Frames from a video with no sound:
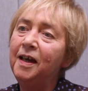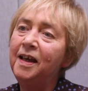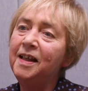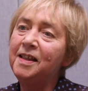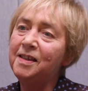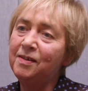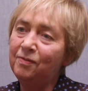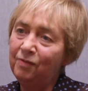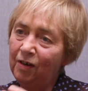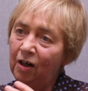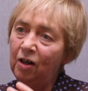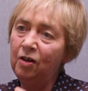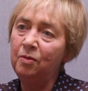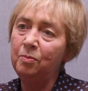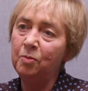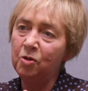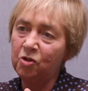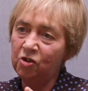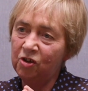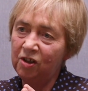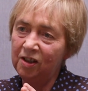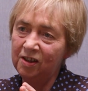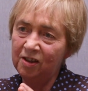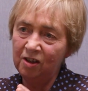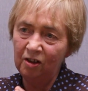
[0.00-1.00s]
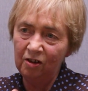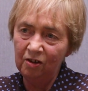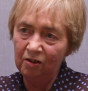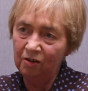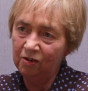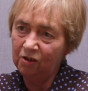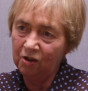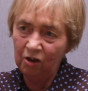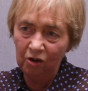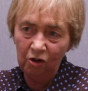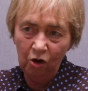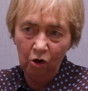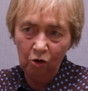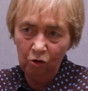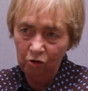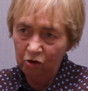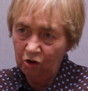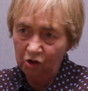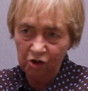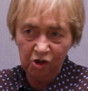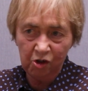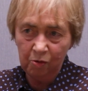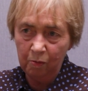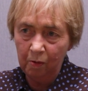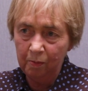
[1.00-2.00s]
It's very much their whole
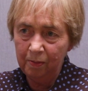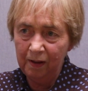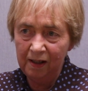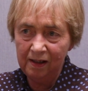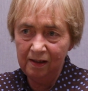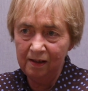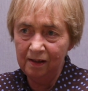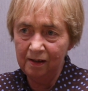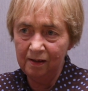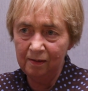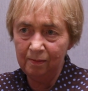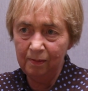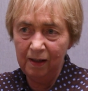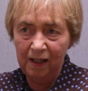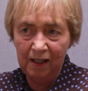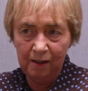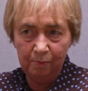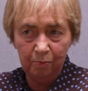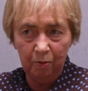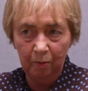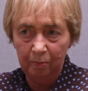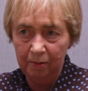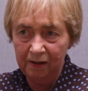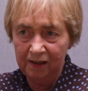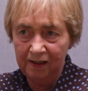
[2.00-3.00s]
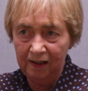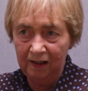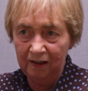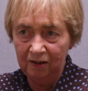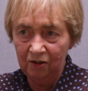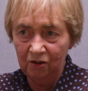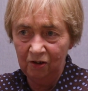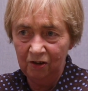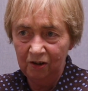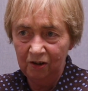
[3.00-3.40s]
customer base is public sector.